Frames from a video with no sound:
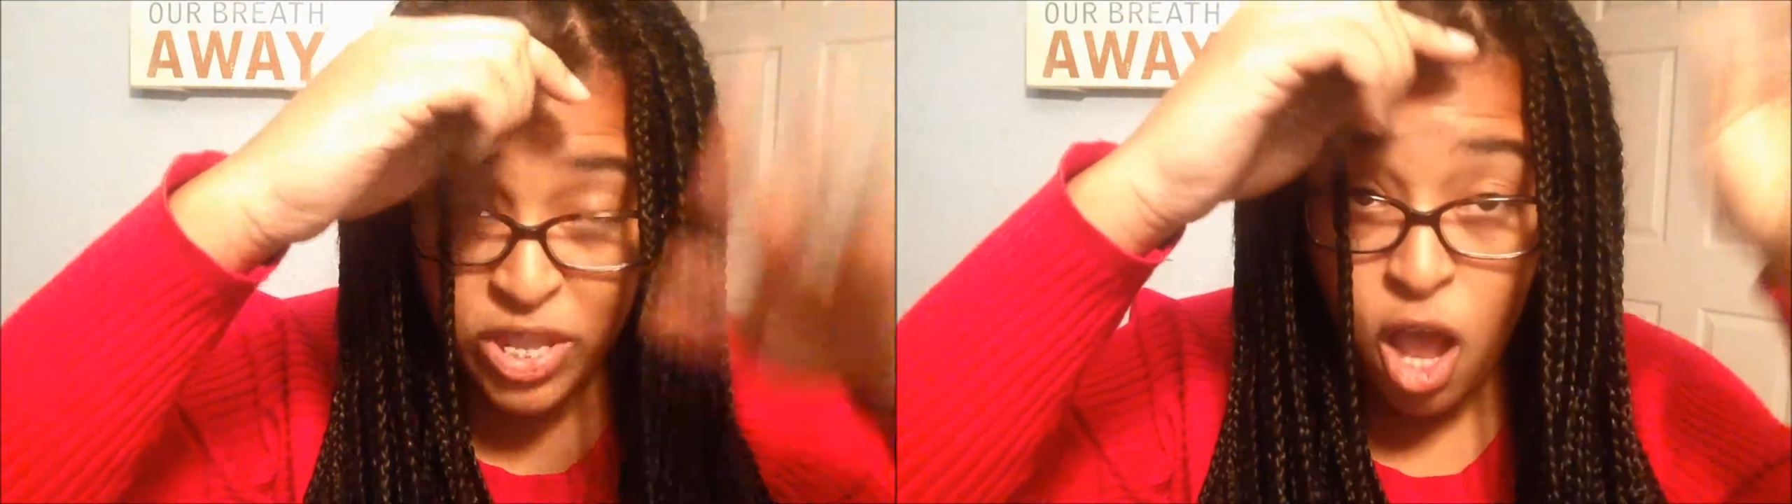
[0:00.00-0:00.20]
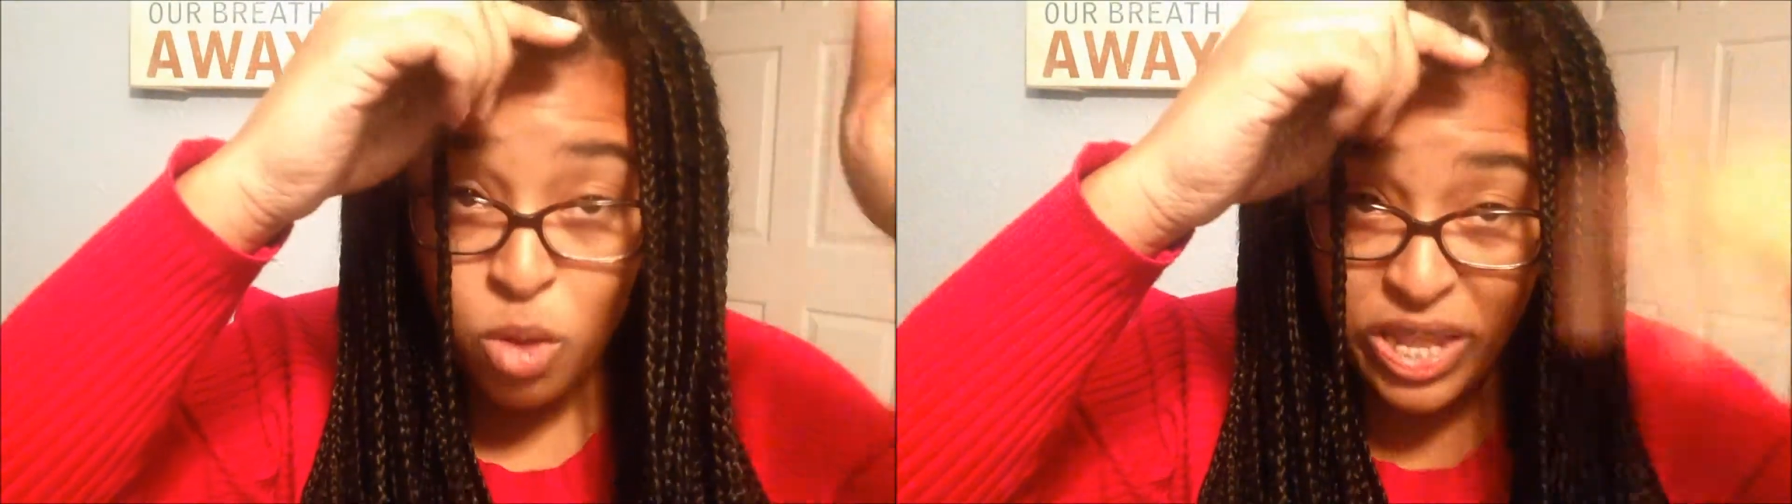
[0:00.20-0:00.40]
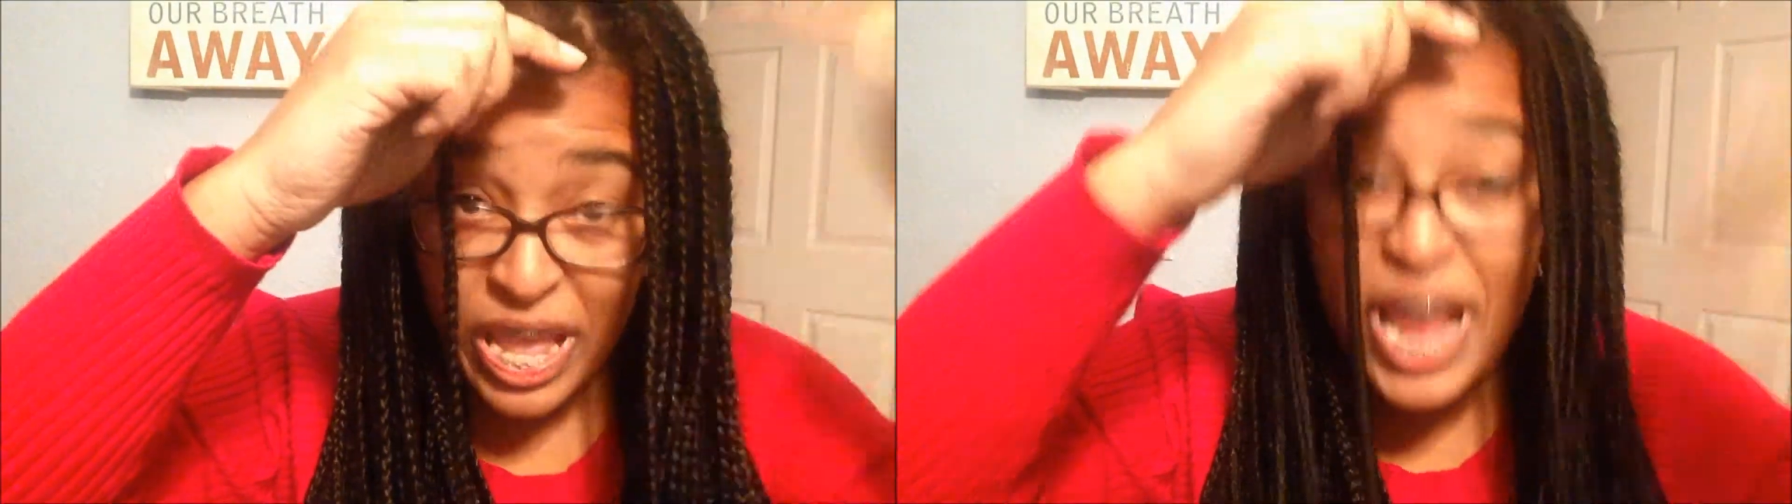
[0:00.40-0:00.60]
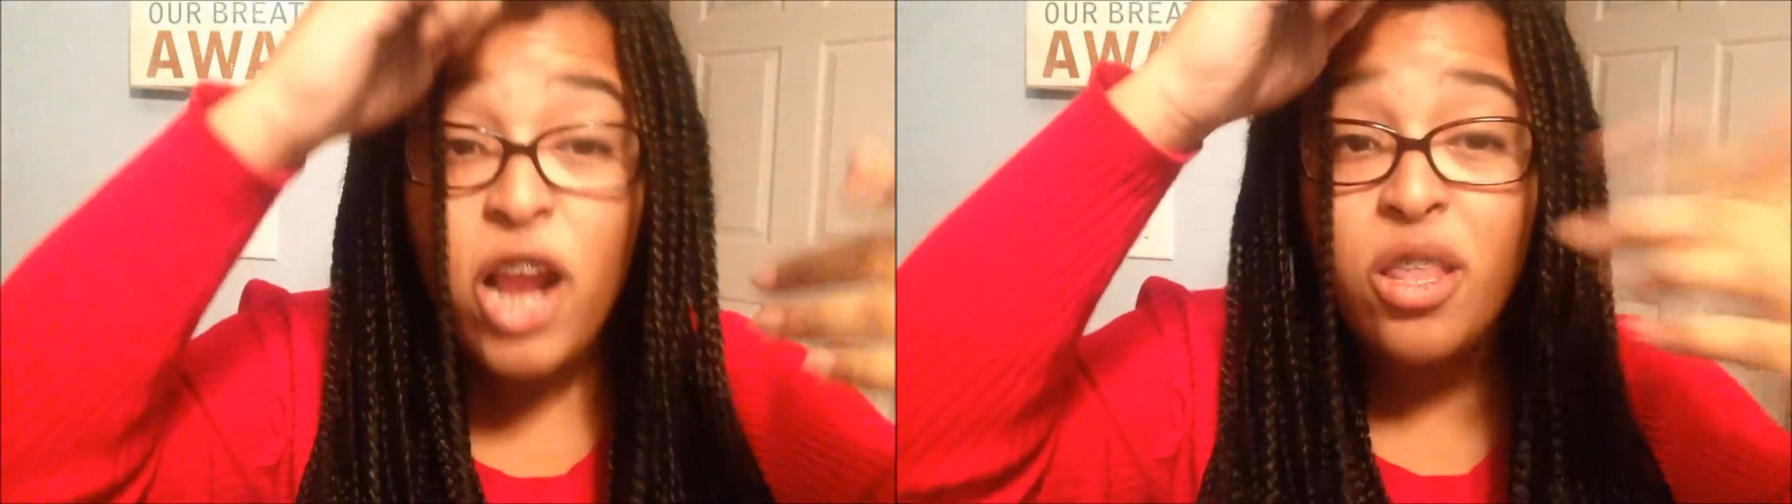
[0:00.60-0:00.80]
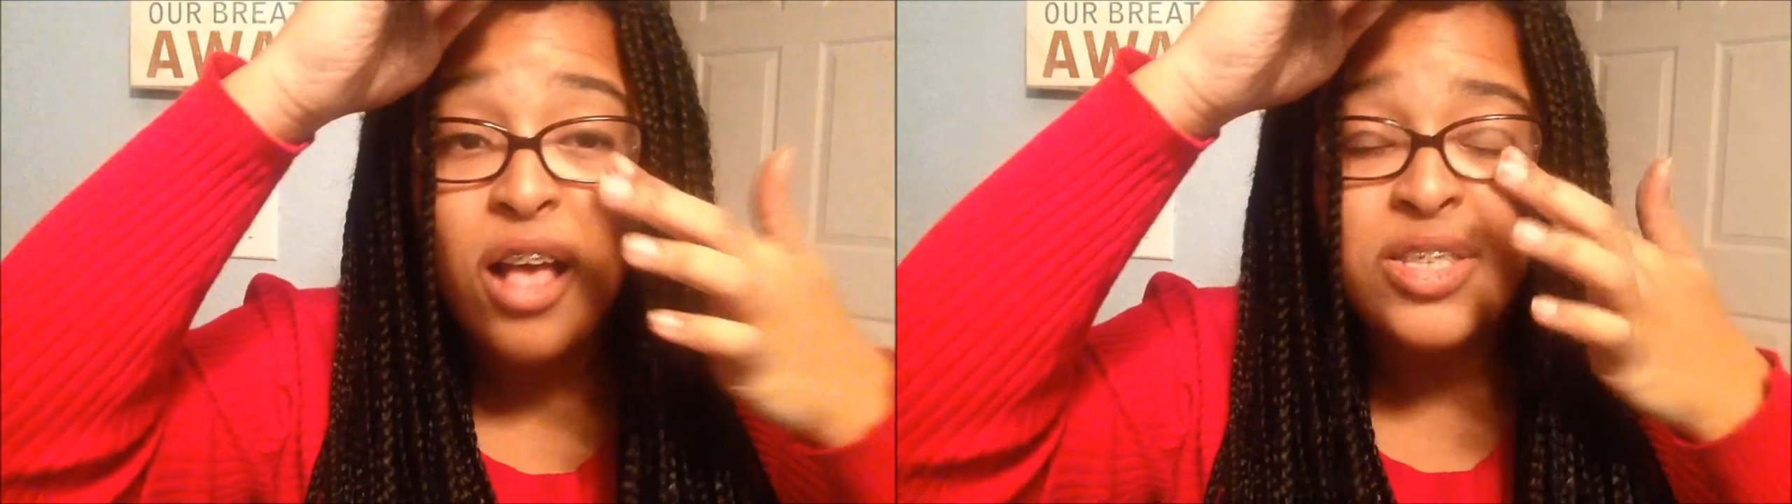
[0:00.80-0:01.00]
the only
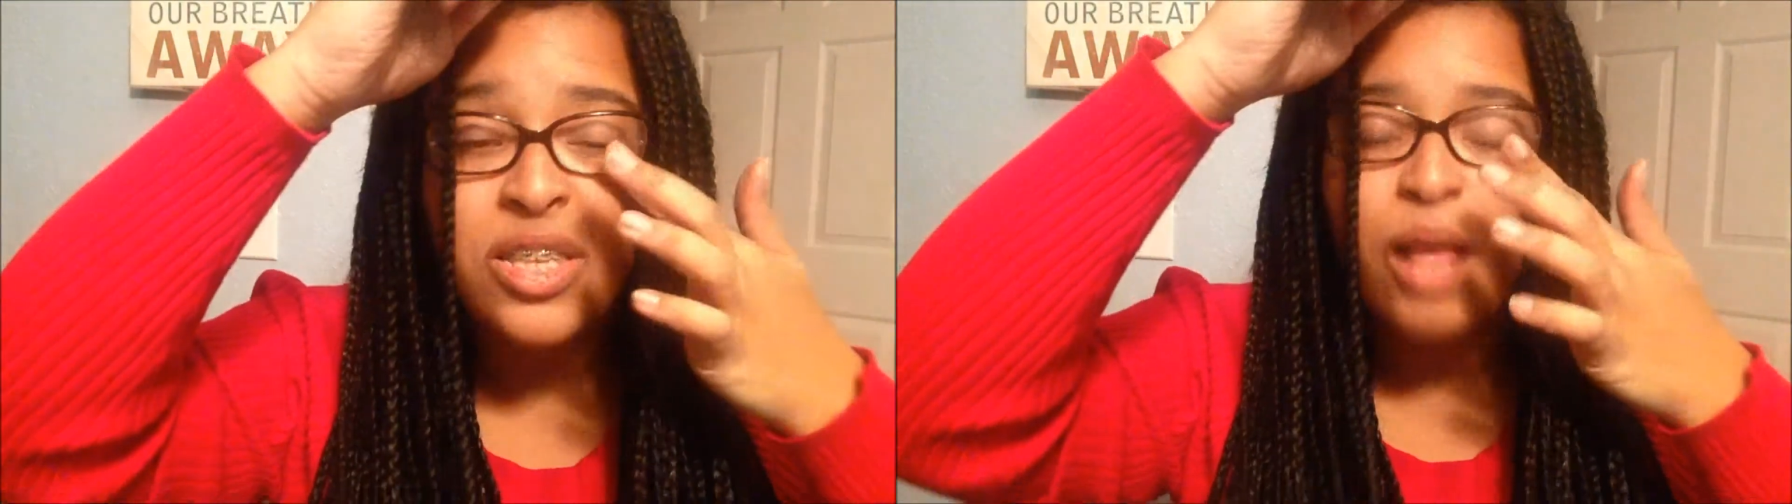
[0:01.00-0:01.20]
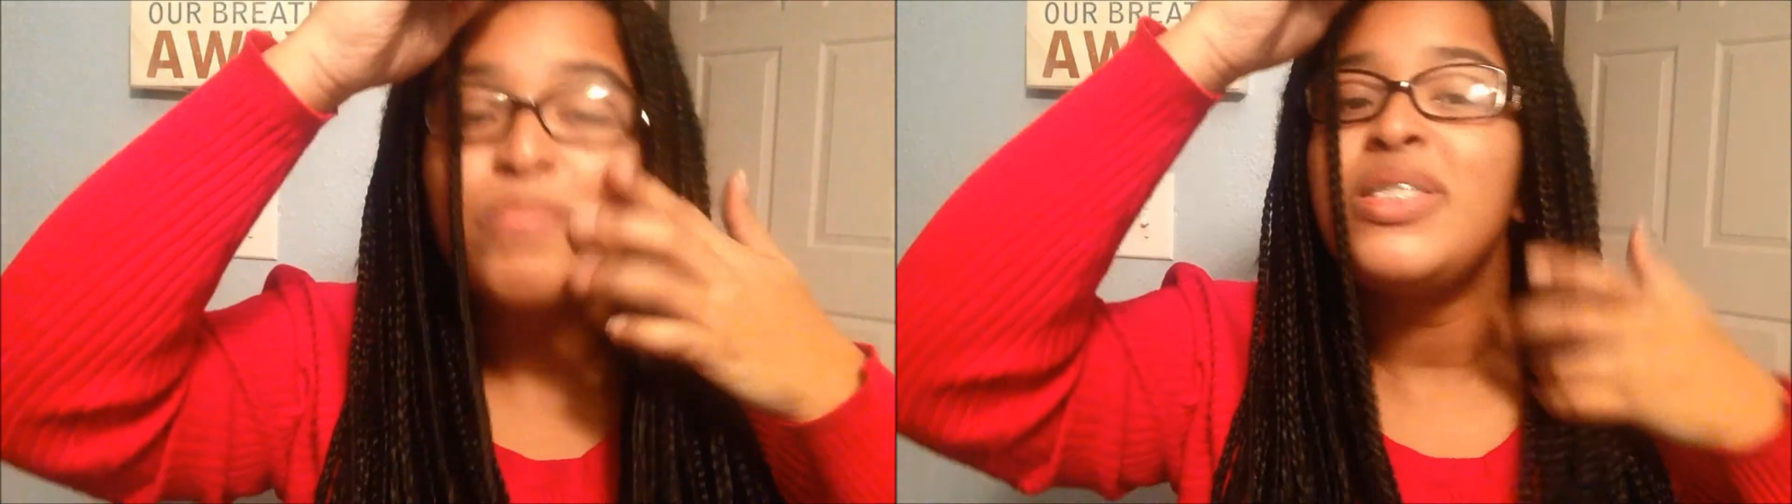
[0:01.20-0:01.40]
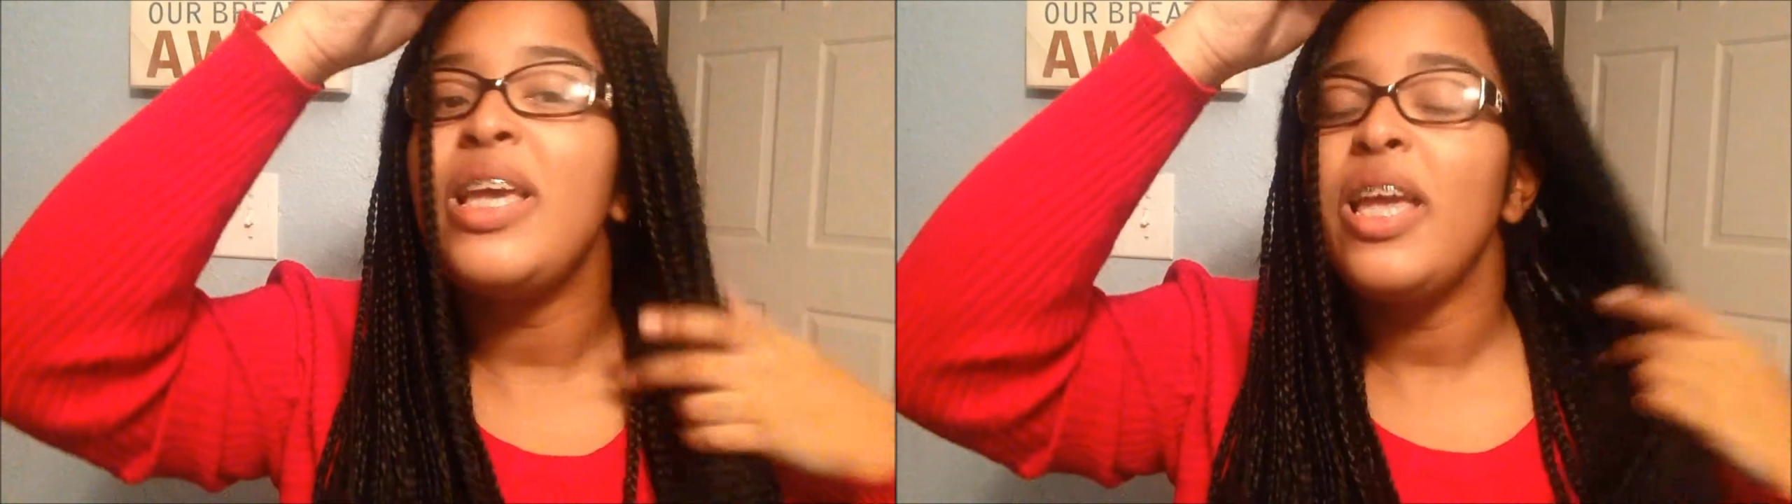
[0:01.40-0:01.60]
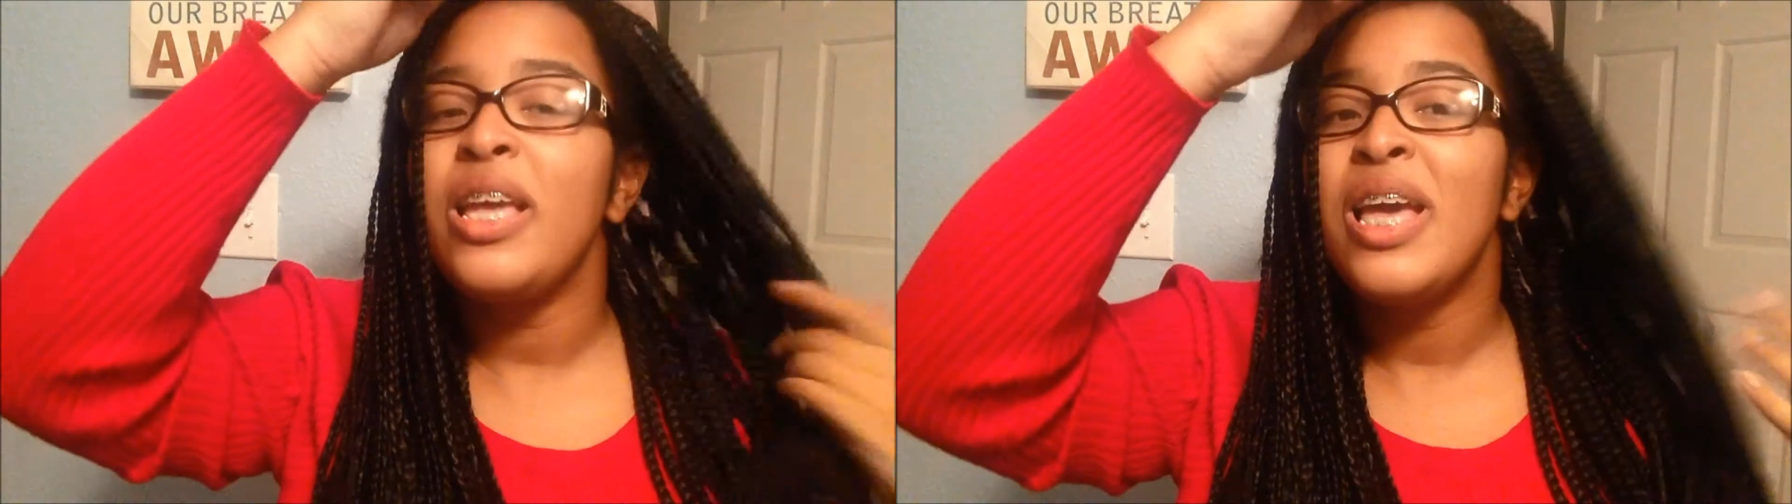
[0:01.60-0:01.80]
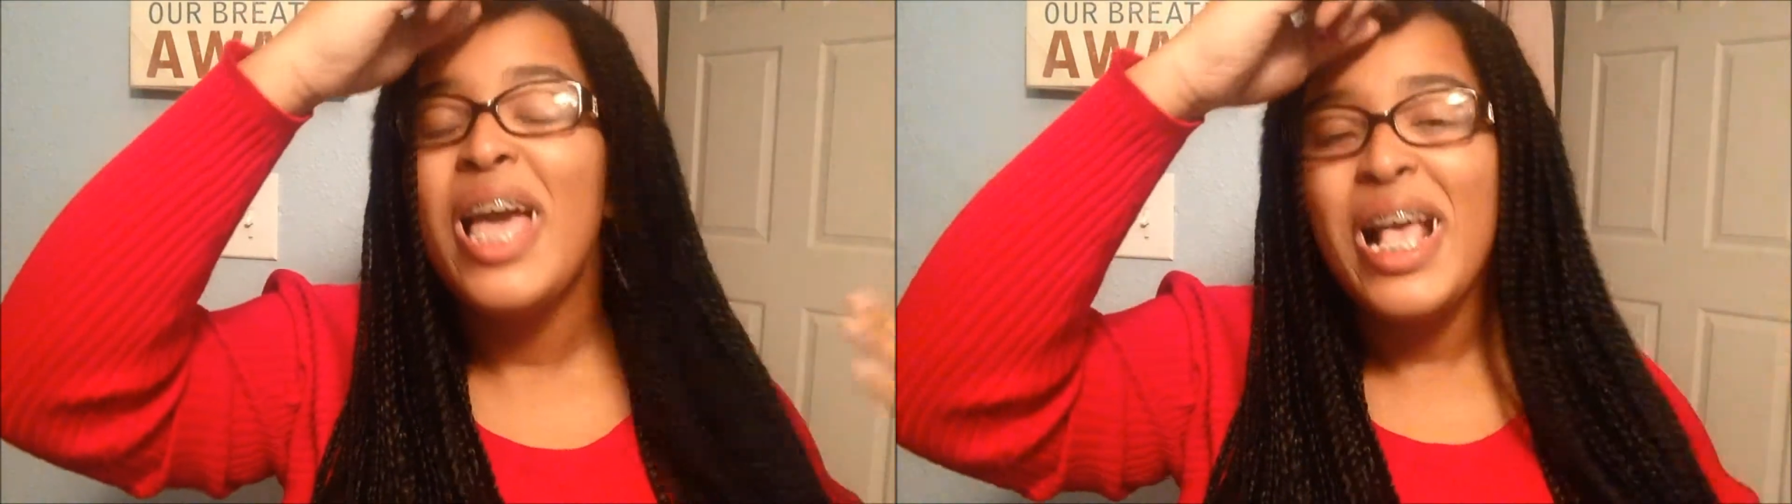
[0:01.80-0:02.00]
hair loss that I'm
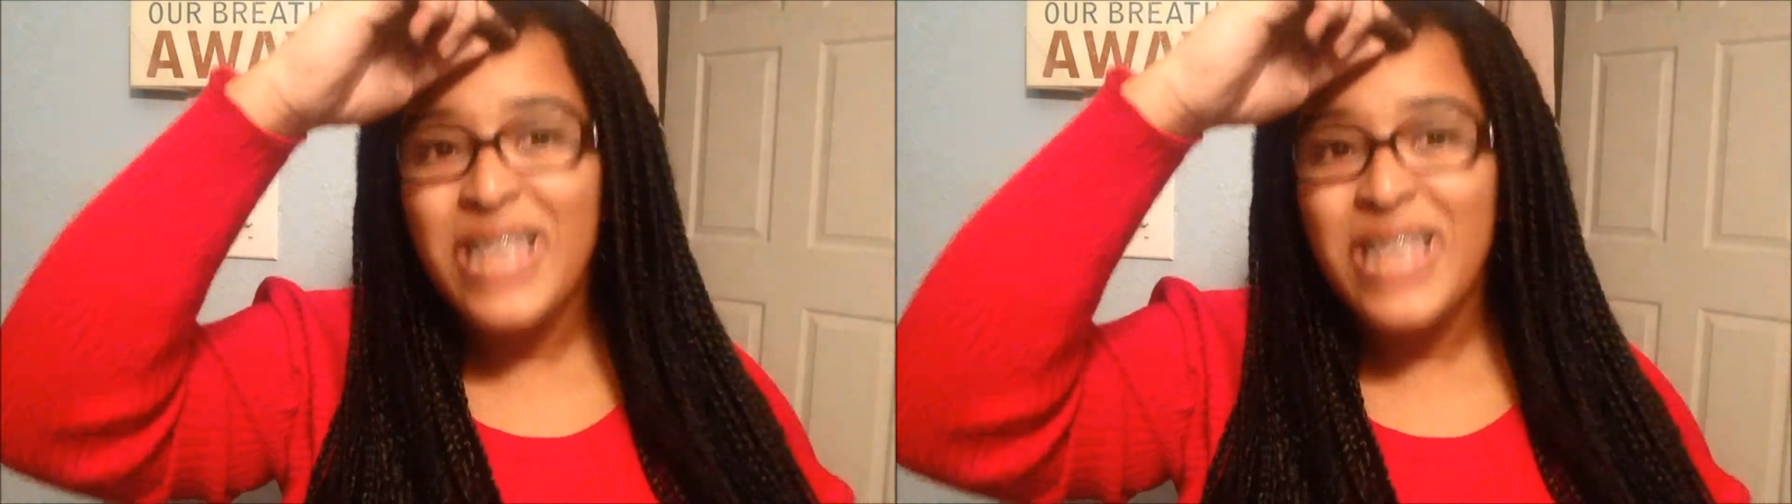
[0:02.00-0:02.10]
seeing